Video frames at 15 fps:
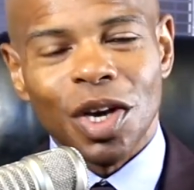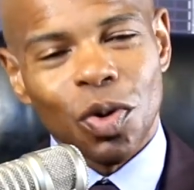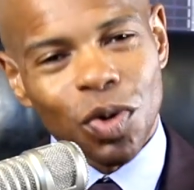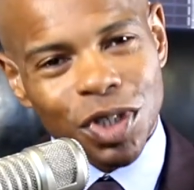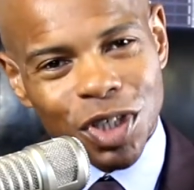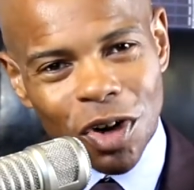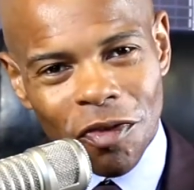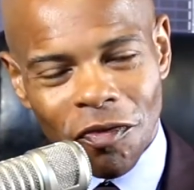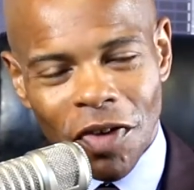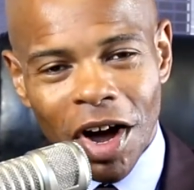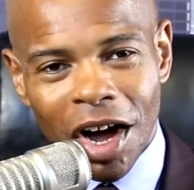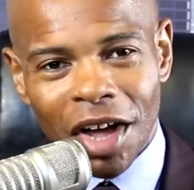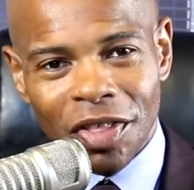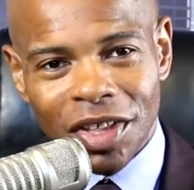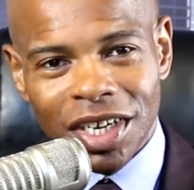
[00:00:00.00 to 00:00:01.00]
It was her
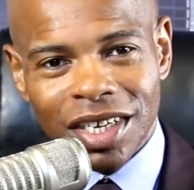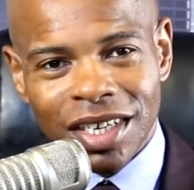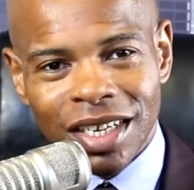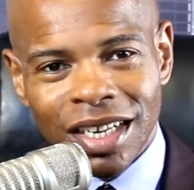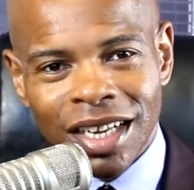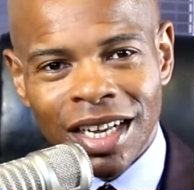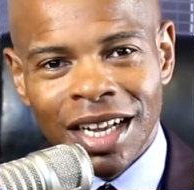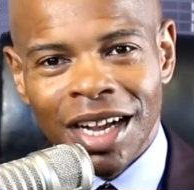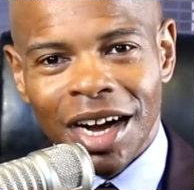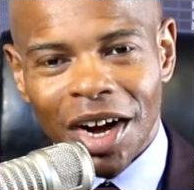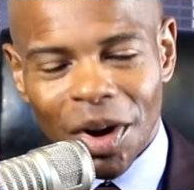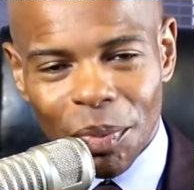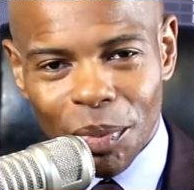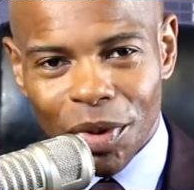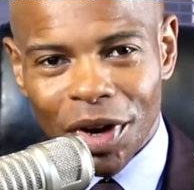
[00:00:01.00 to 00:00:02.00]
father,
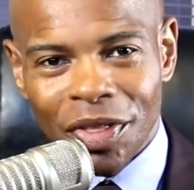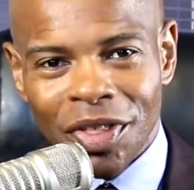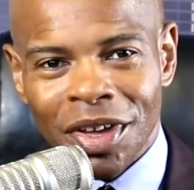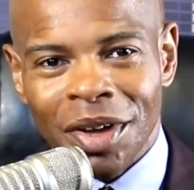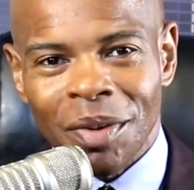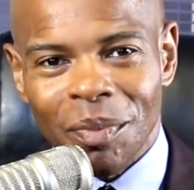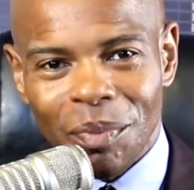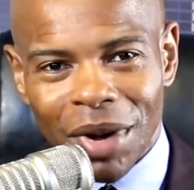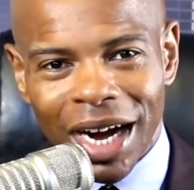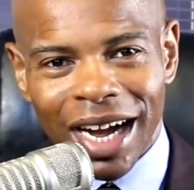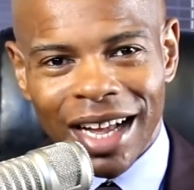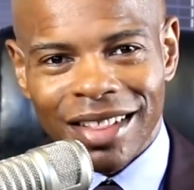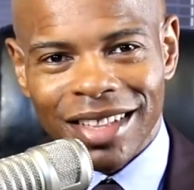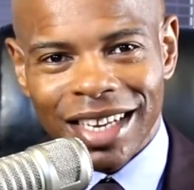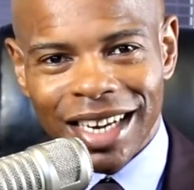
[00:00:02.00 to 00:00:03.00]
a brother
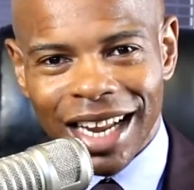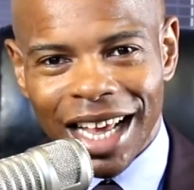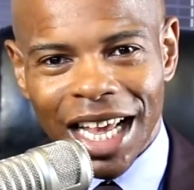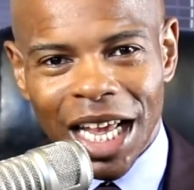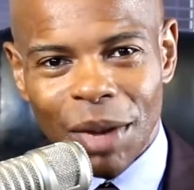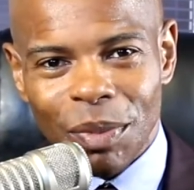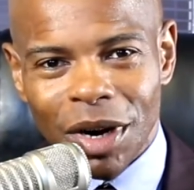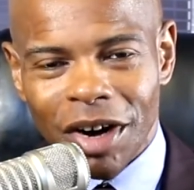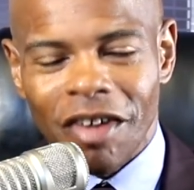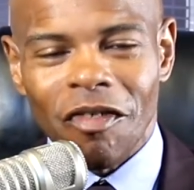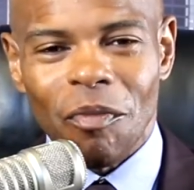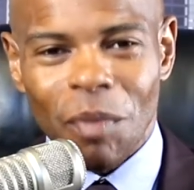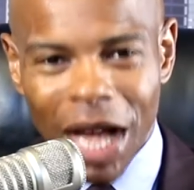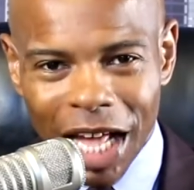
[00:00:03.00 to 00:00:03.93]
by the name of